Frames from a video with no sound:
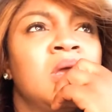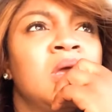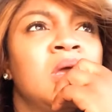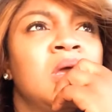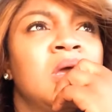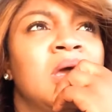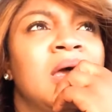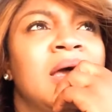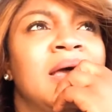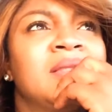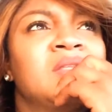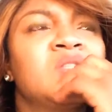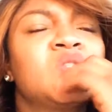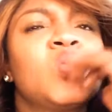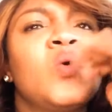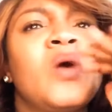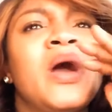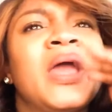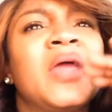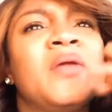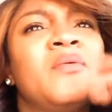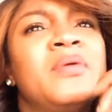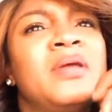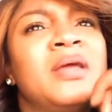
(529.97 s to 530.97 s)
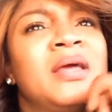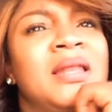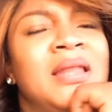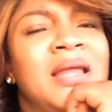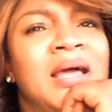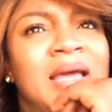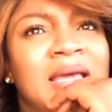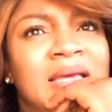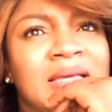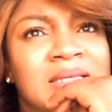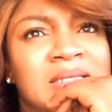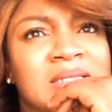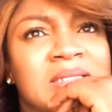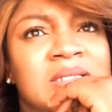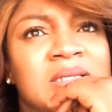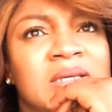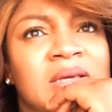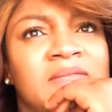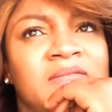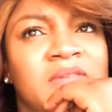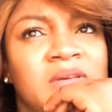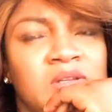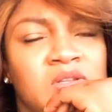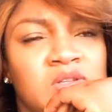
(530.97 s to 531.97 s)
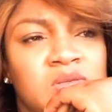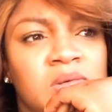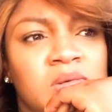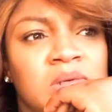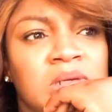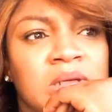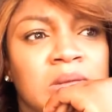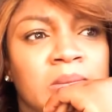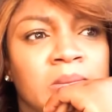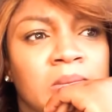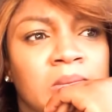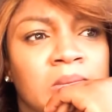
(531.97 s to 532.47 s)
And so I realized eventually